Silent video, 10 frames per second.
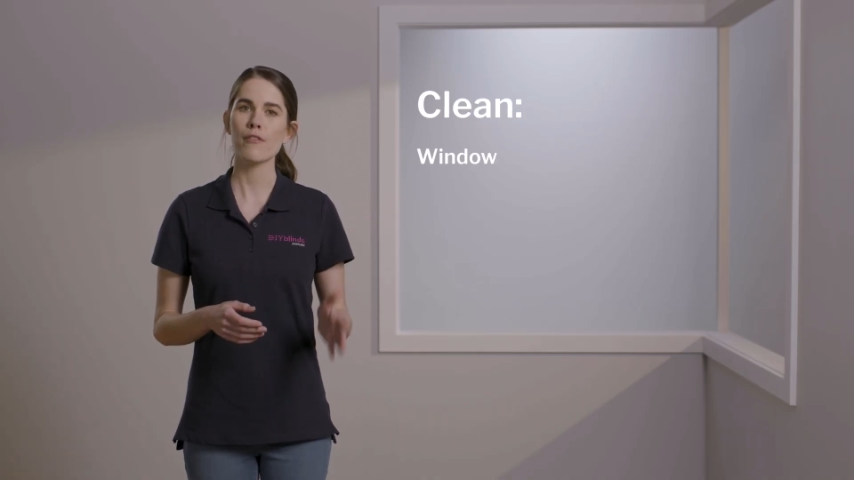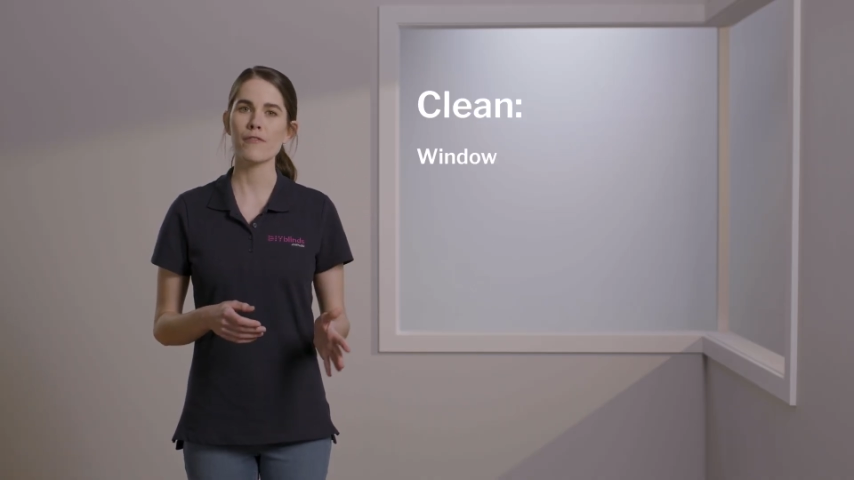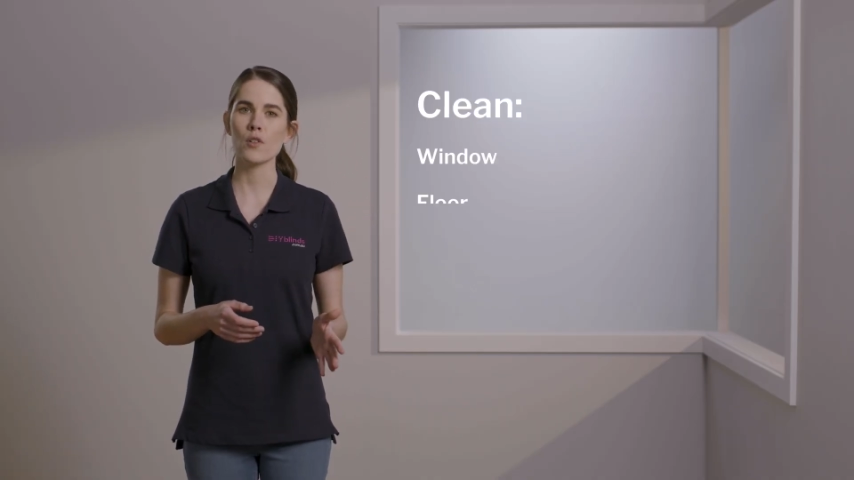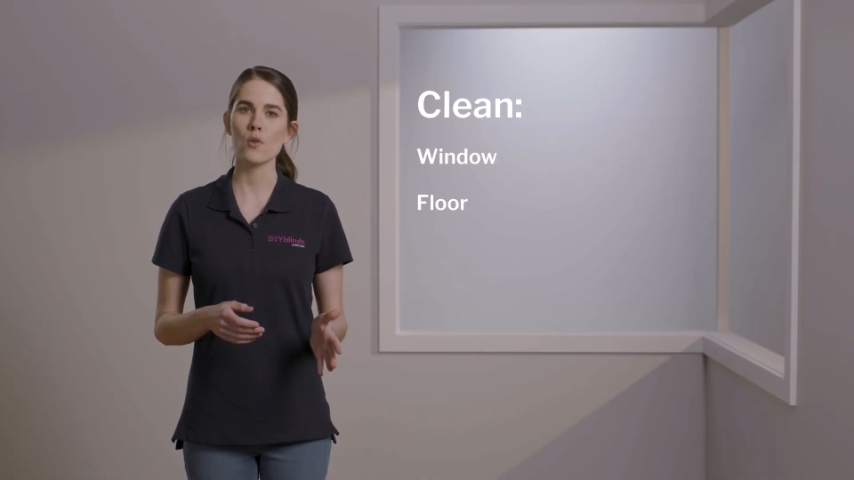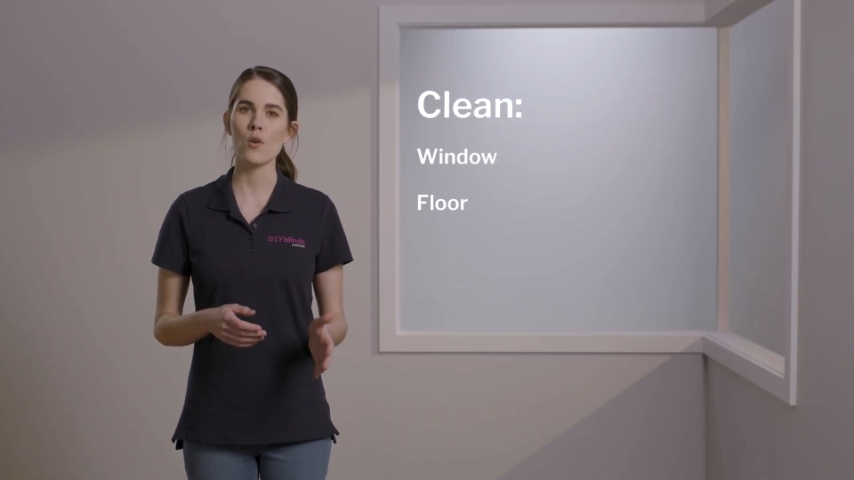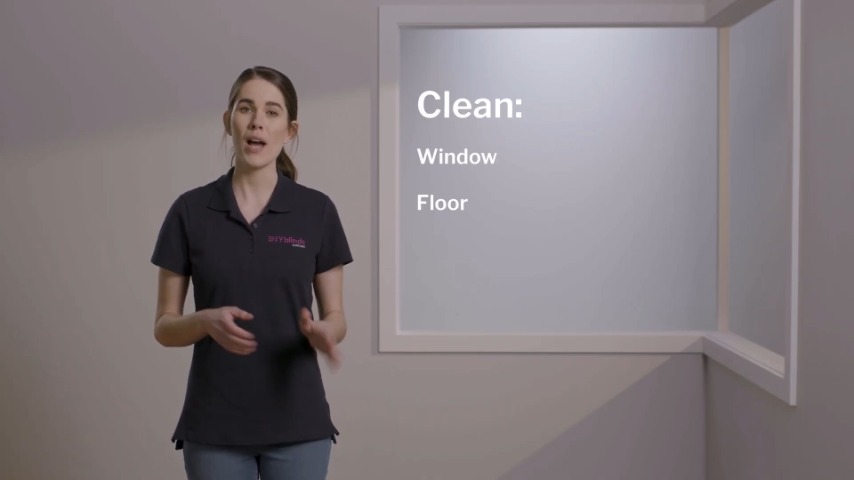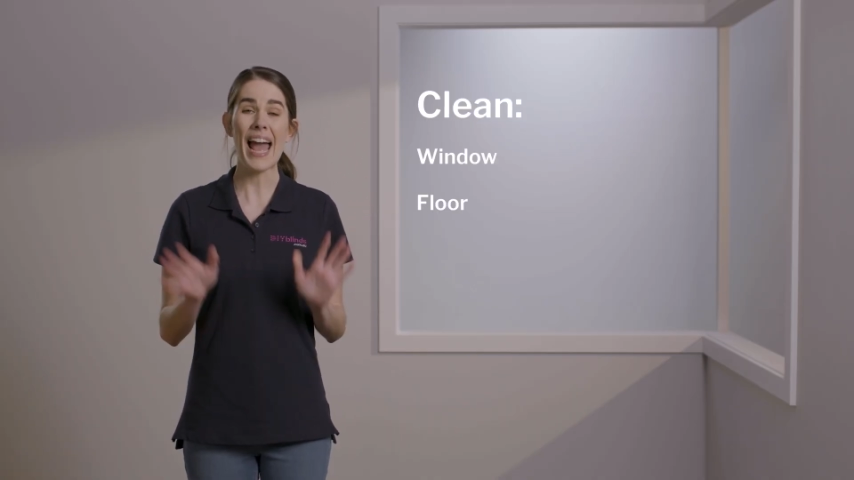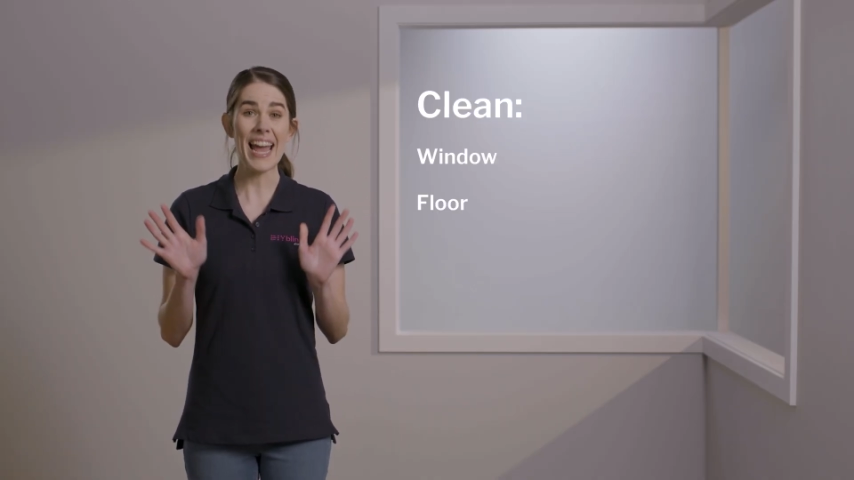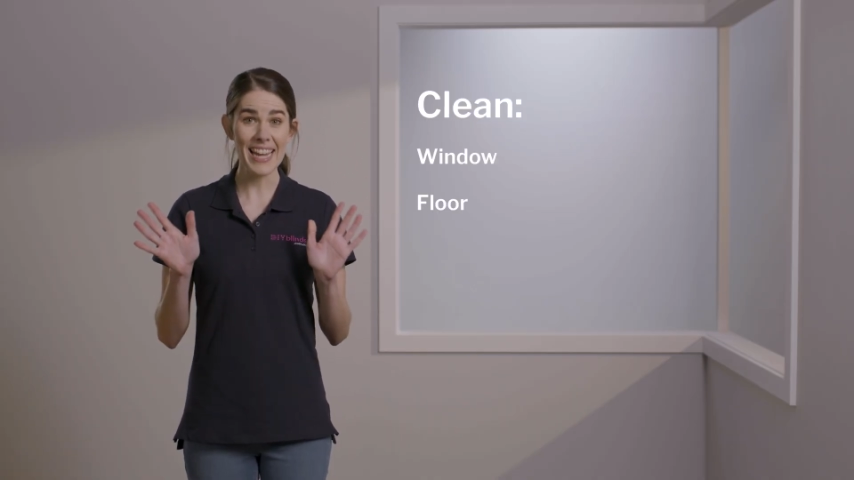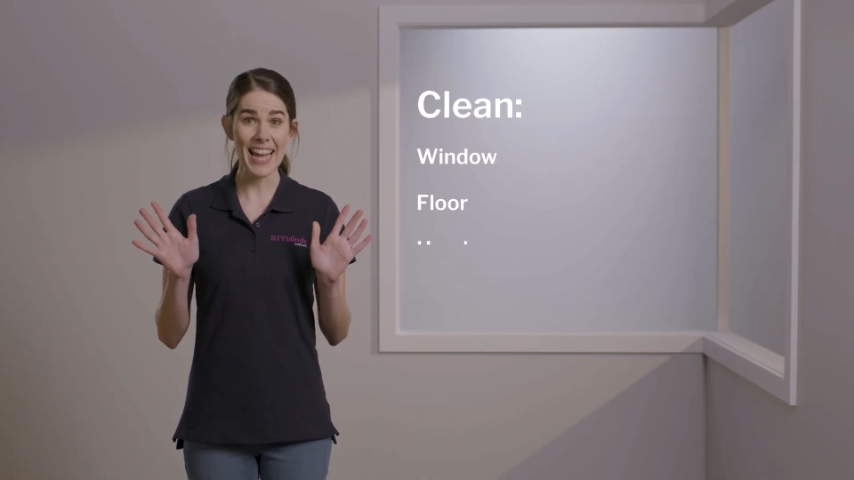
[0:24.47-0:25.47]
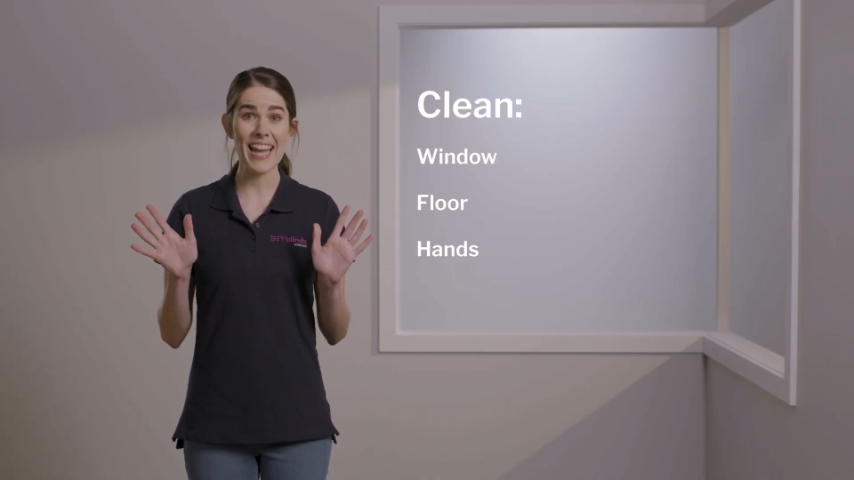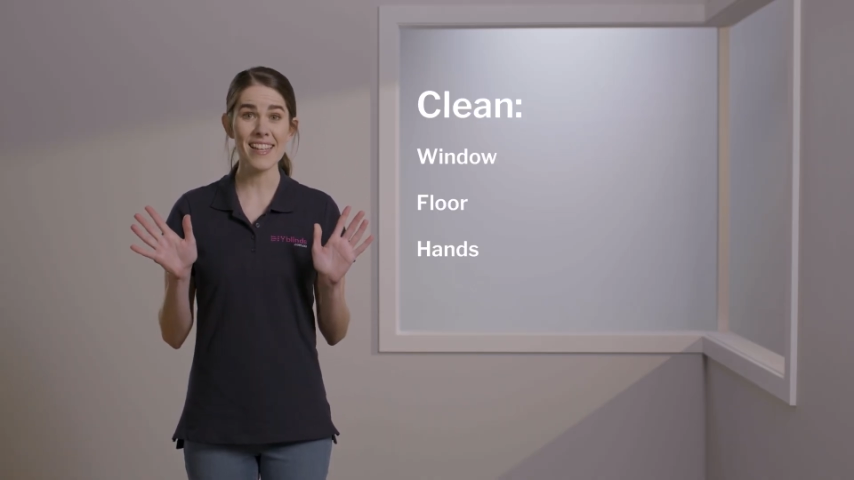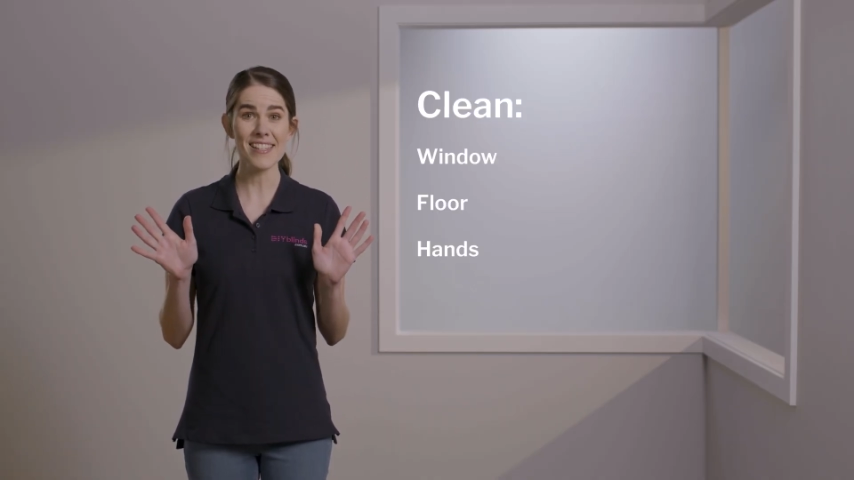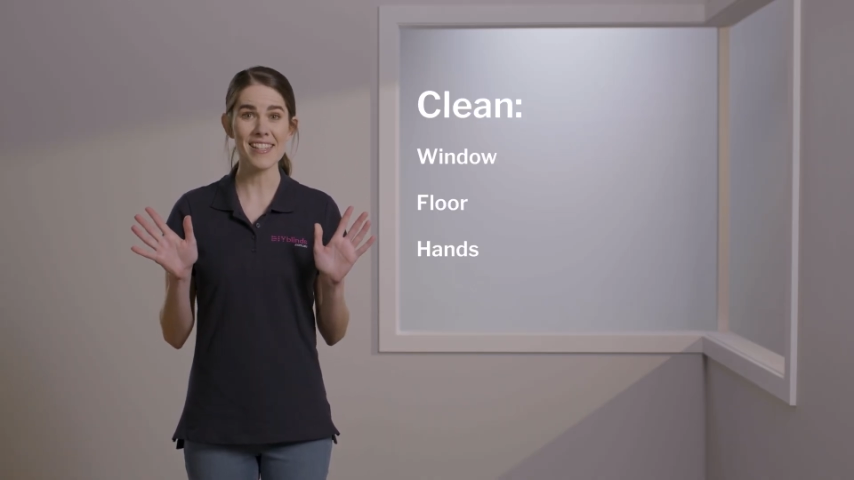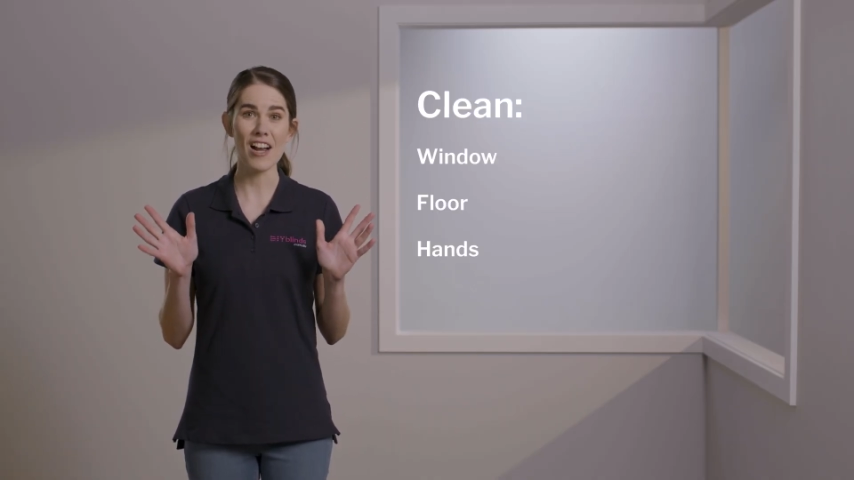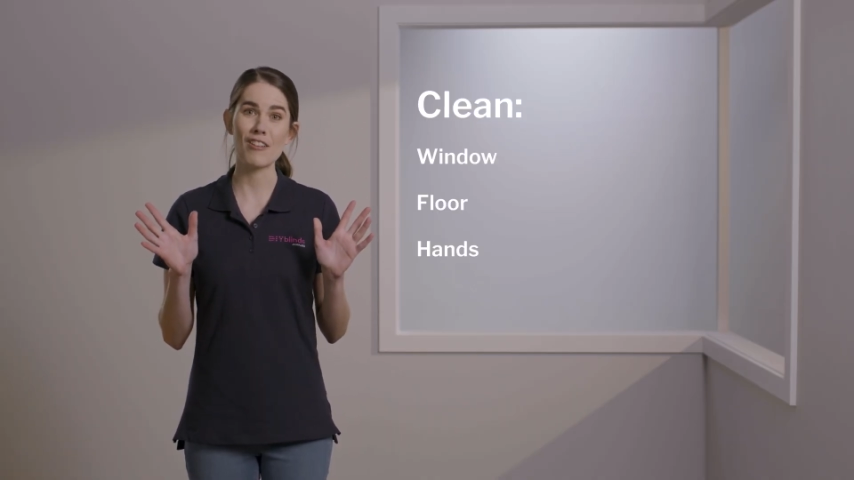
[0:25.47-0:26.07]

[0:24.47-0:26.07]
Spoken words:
floor and hands